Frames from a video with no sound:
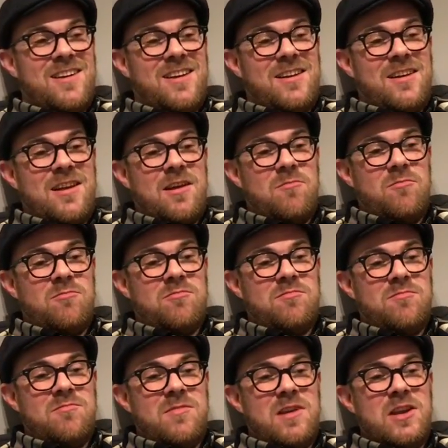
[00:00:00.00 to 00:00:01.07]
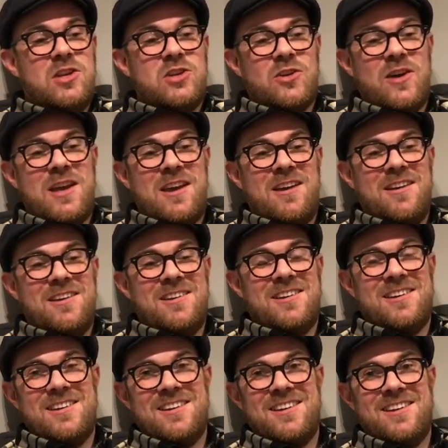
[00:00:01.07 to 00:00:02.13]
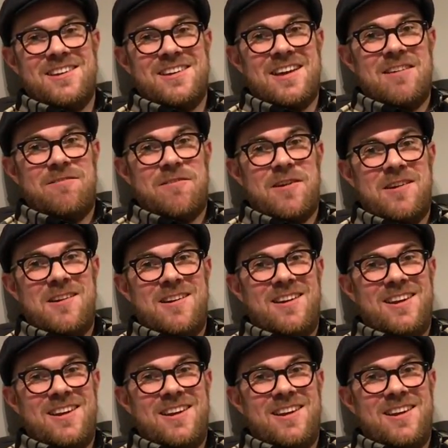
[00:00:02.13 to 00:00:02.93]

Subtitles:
and enjoy it, have fun.